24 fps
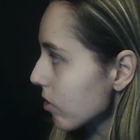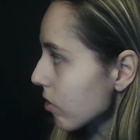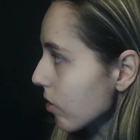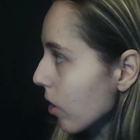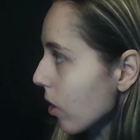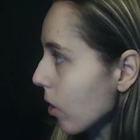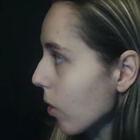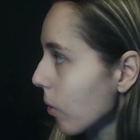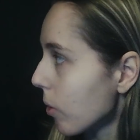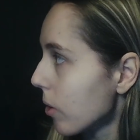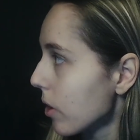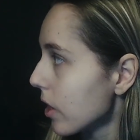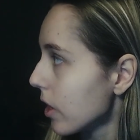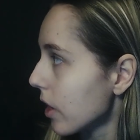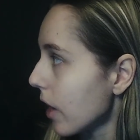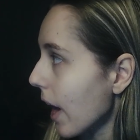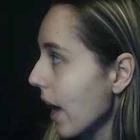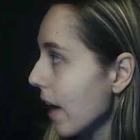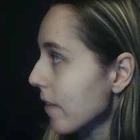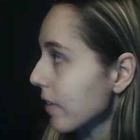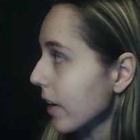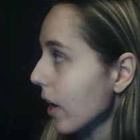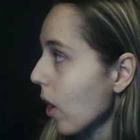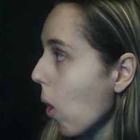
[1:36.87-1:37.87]
So
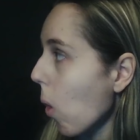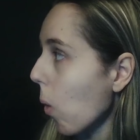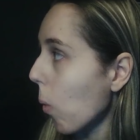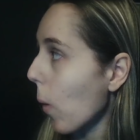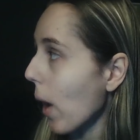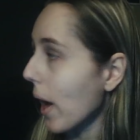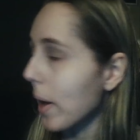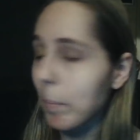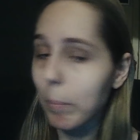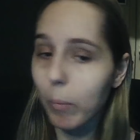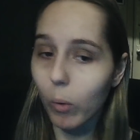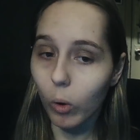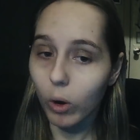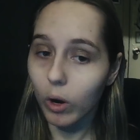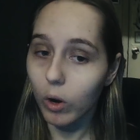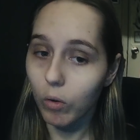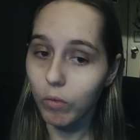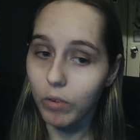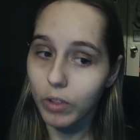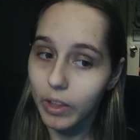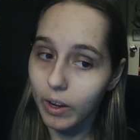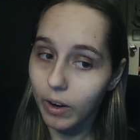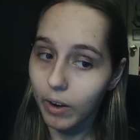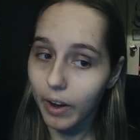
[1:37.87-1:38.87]
I have, like, a whole whiteboard
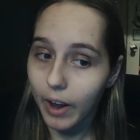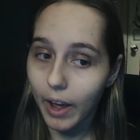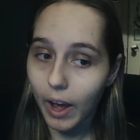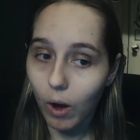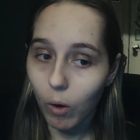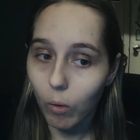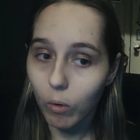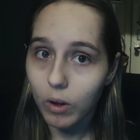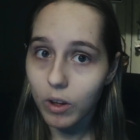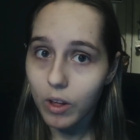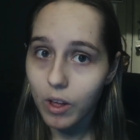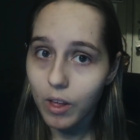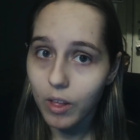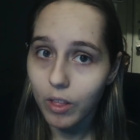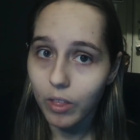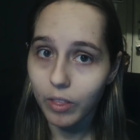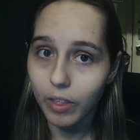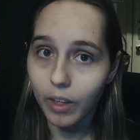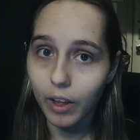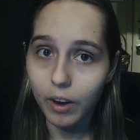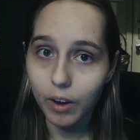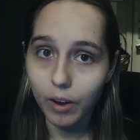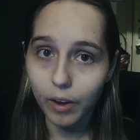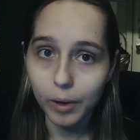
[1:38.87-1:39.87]
over there now
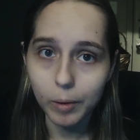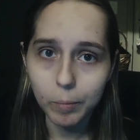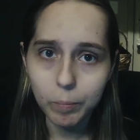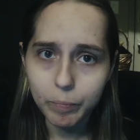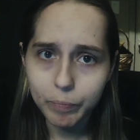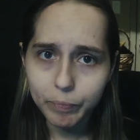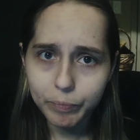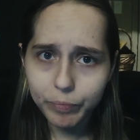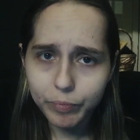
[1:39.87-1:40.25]
that